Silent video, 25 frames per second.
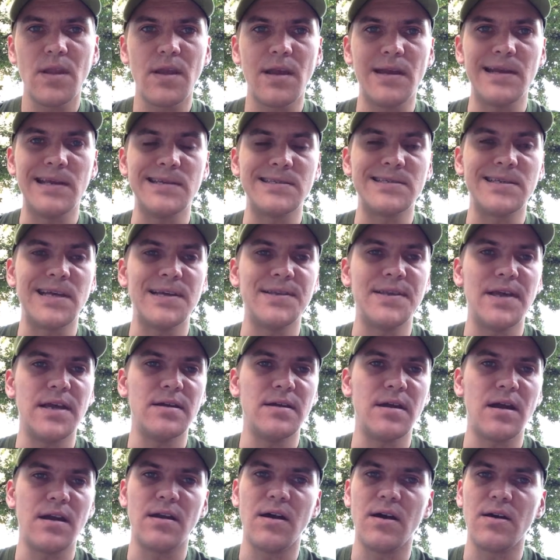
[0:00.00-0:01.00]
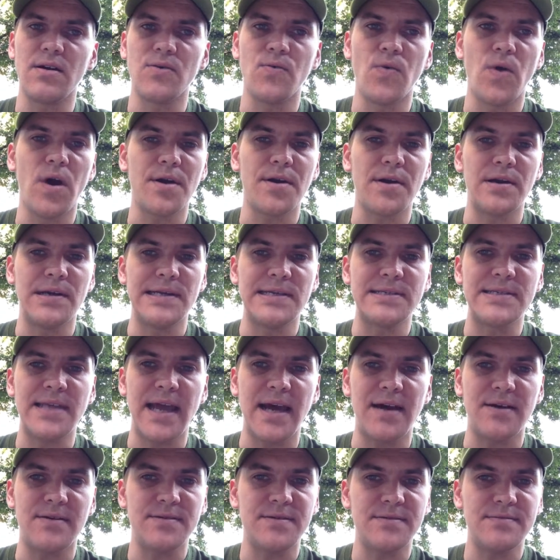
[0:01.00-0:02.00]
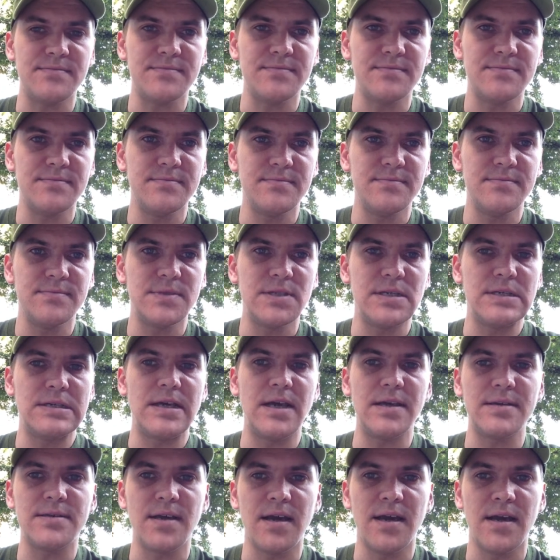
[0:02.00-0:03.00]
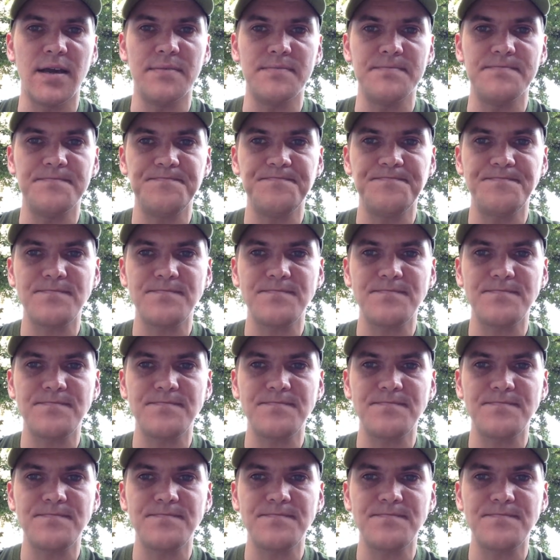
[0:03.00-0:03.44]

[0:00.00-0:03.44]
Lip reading: And they said that a lot of water leaked out during that time.